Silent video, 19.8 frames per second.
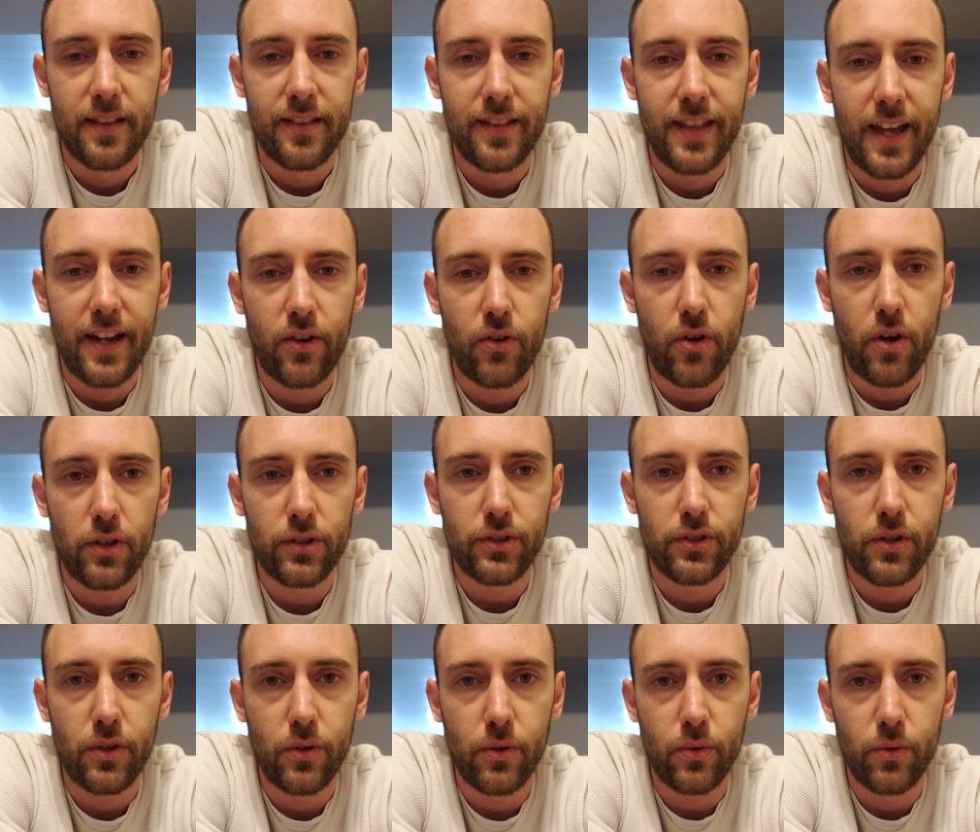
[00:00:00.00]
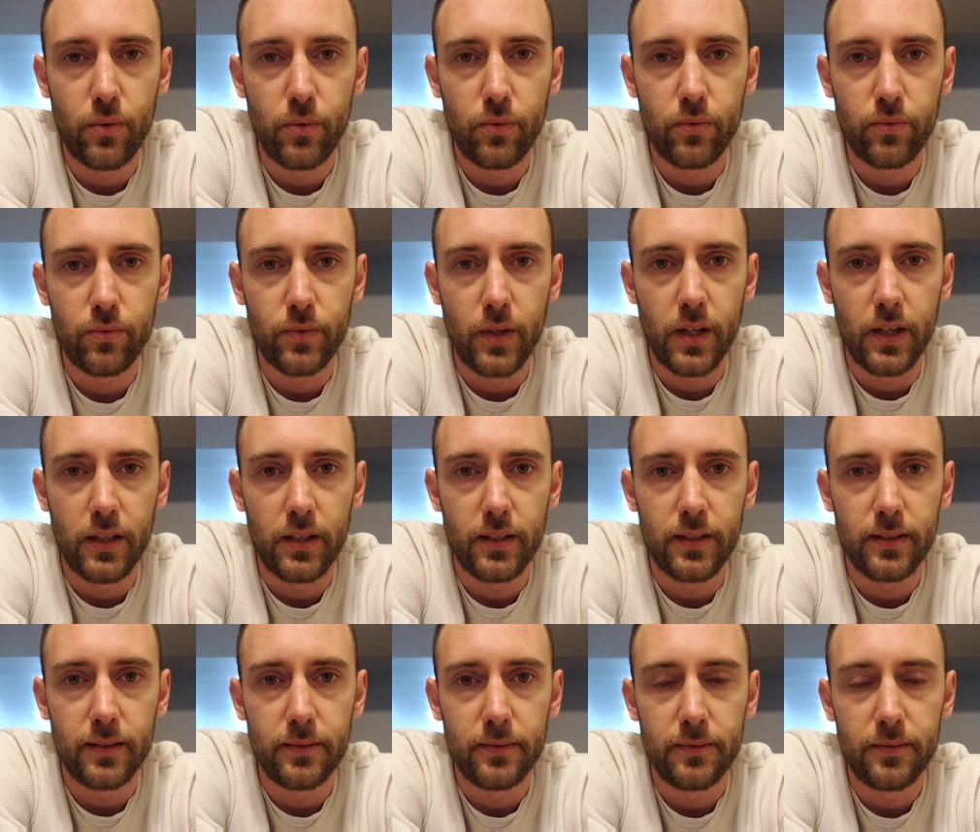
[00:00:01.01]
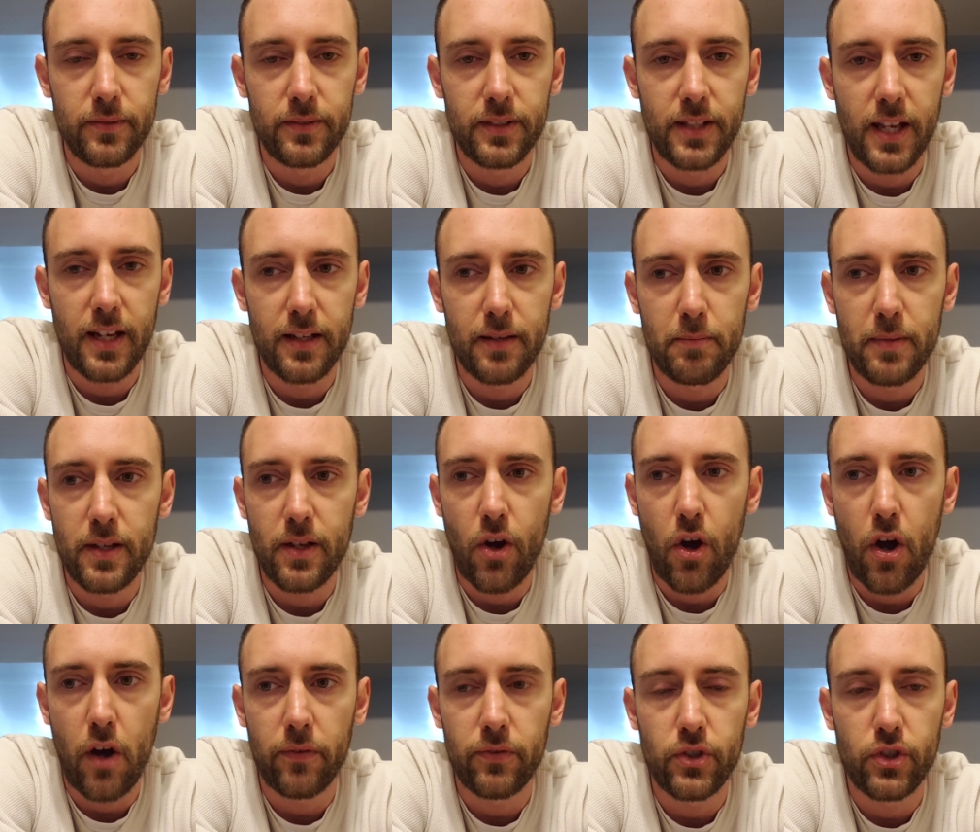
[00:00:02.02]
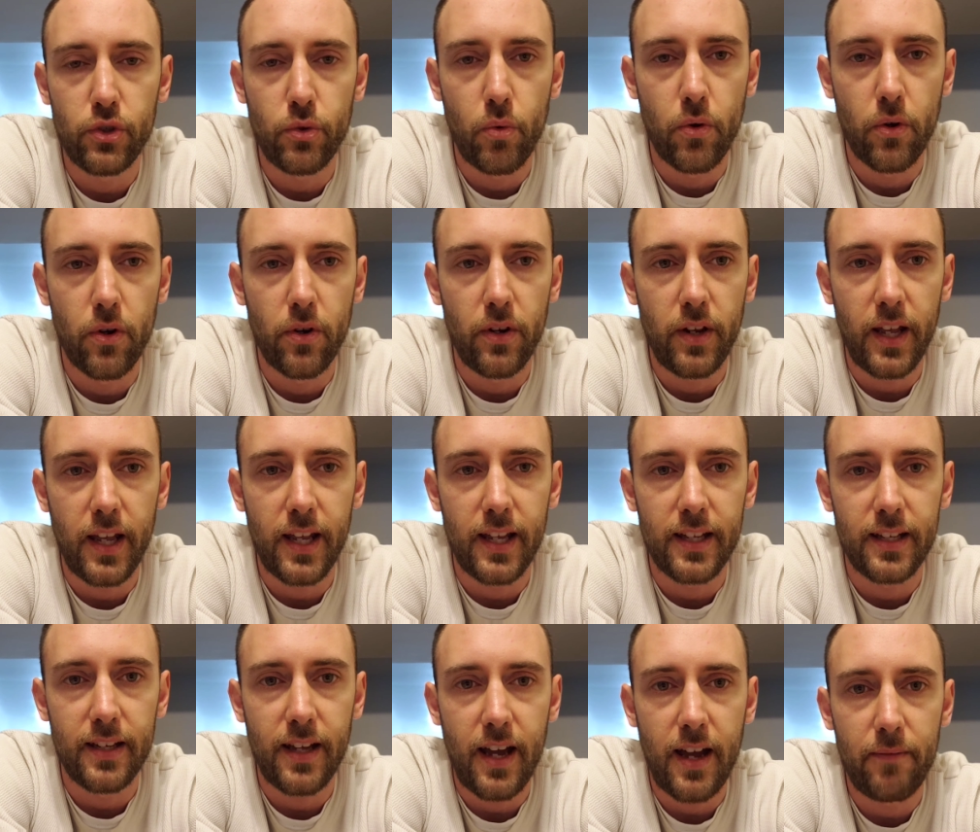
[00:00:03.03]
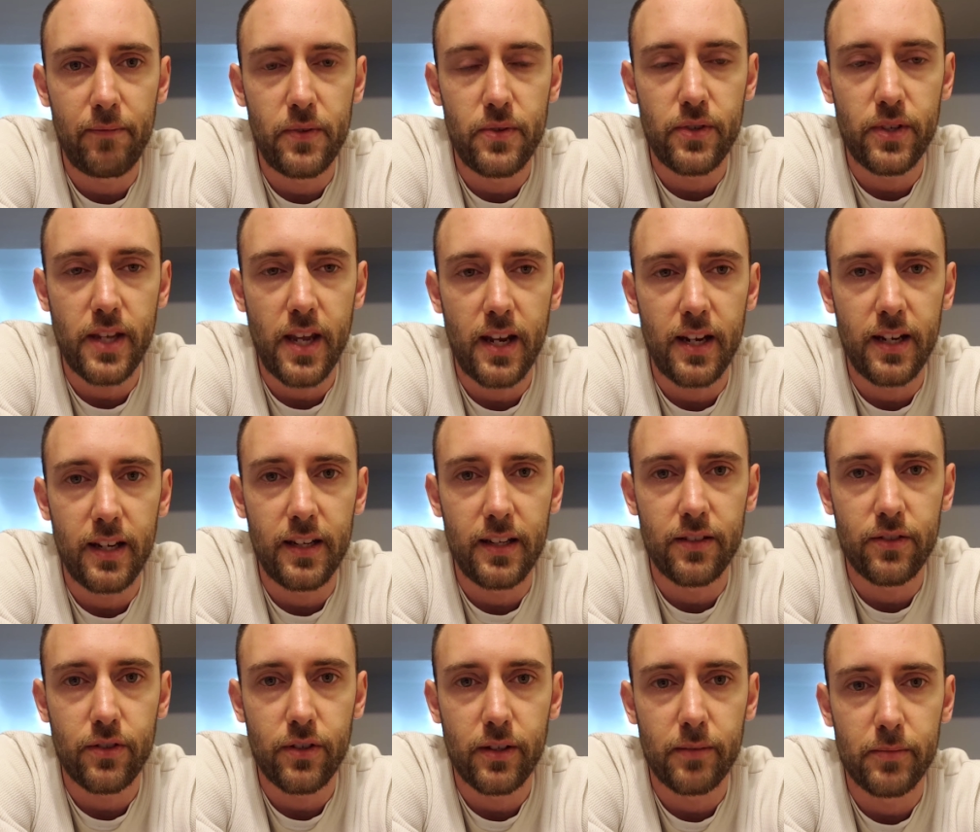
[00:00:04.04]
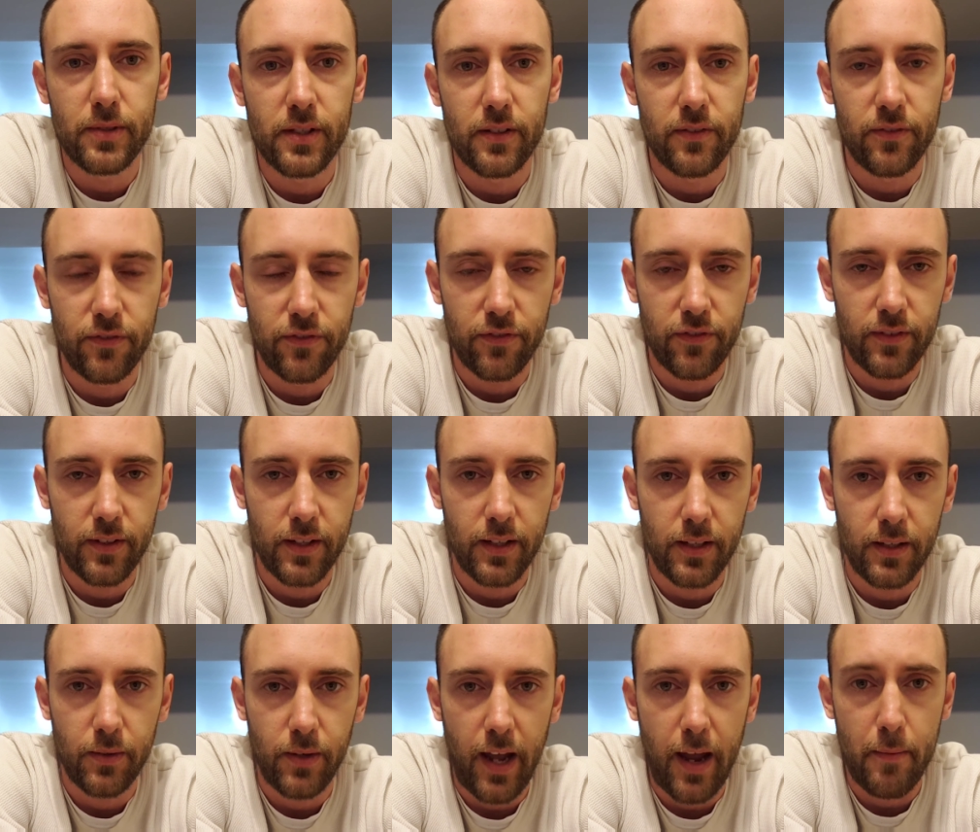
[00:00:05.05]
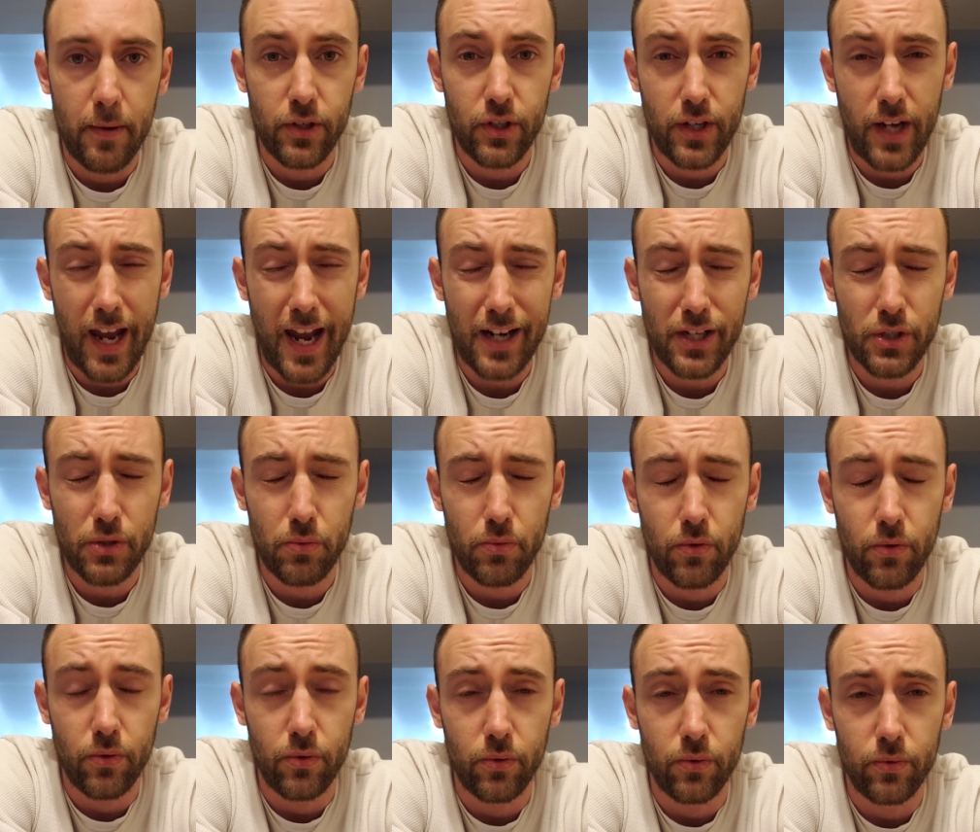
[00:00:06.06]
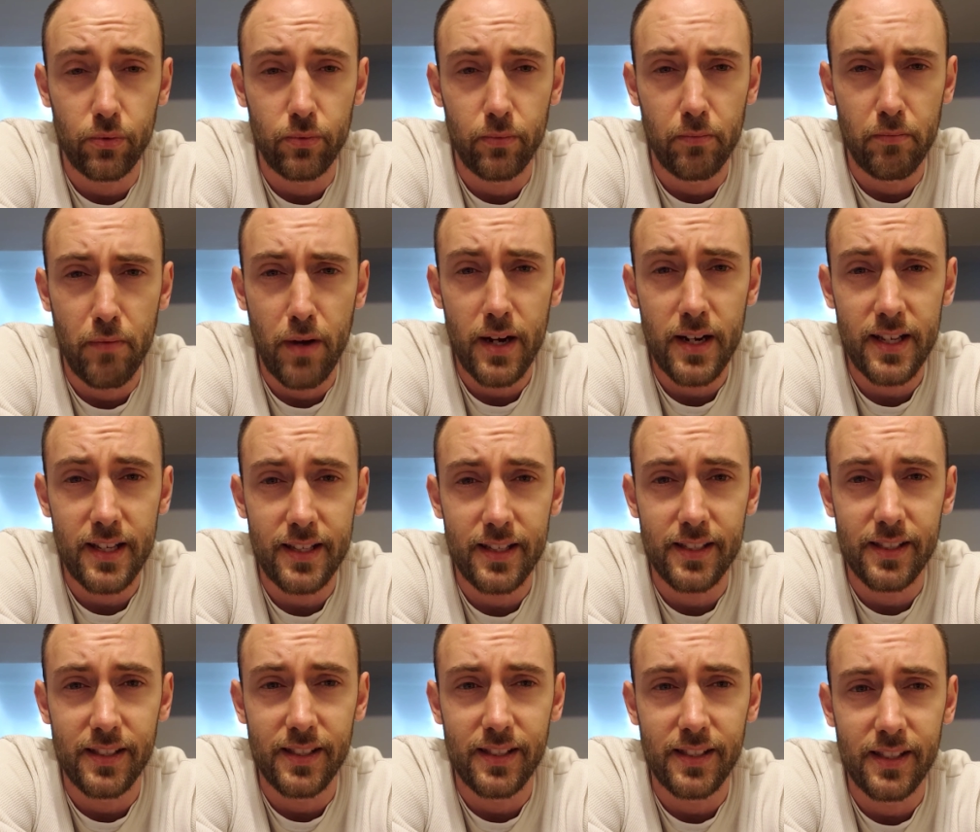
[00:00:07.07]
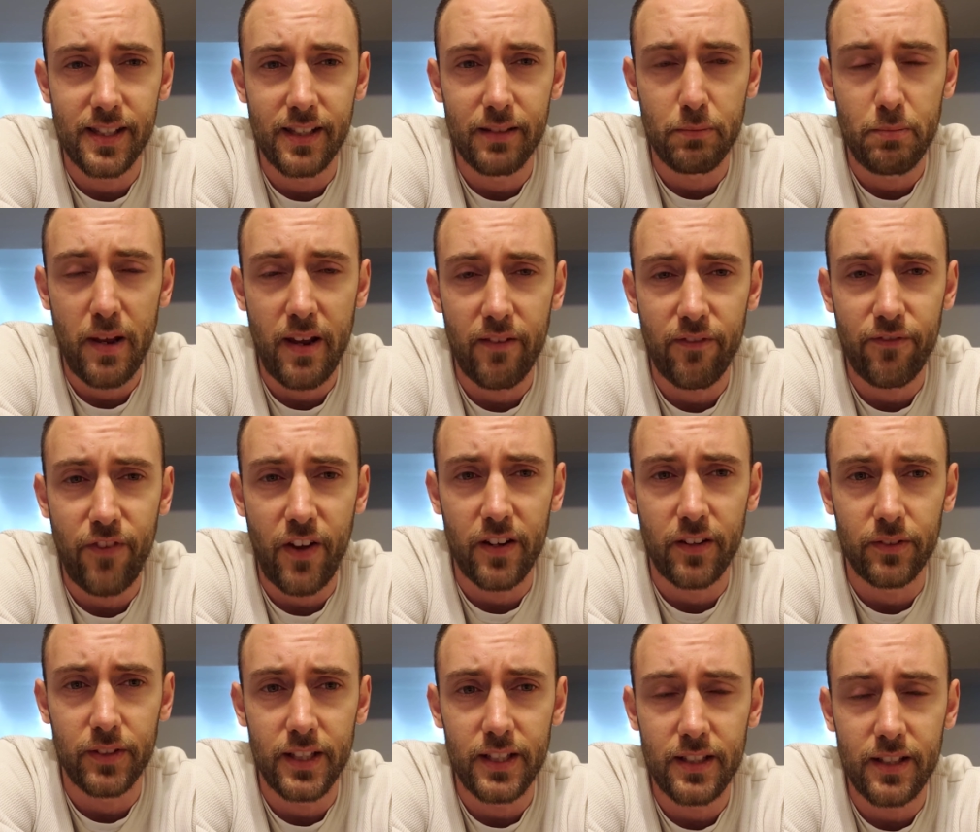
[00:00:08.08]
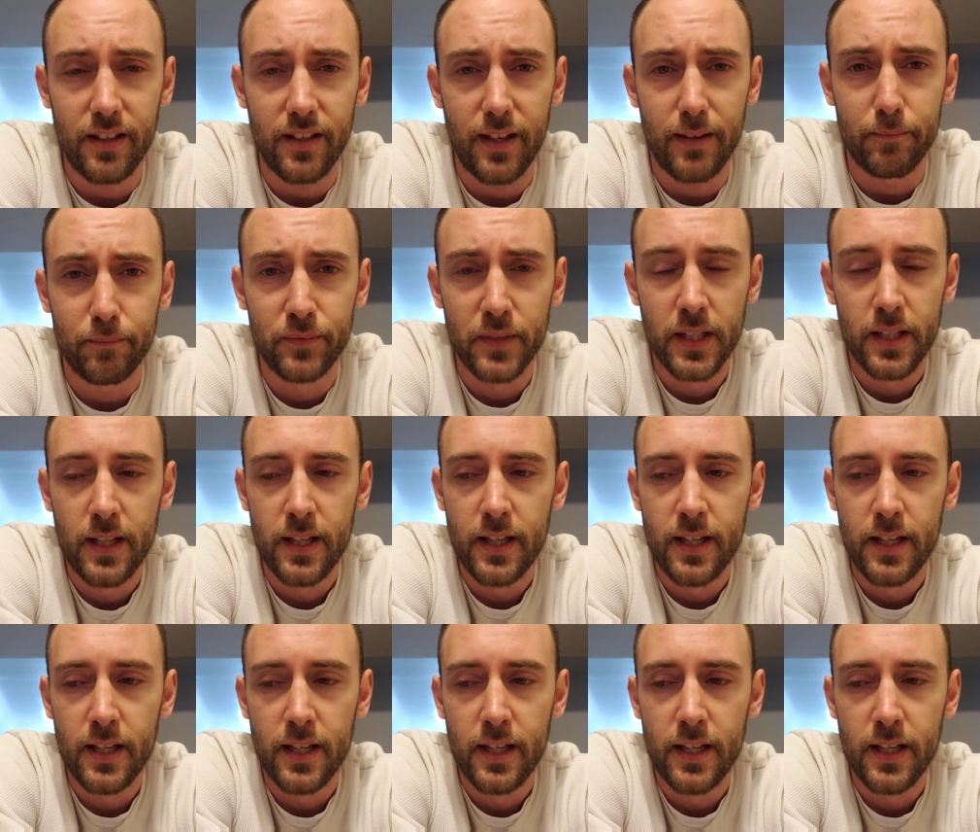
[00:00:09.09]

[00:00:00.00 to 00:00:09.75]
that are also uh, tend to be offshored and obfuscated in terms of uh, how much actual money is is being funneled into them.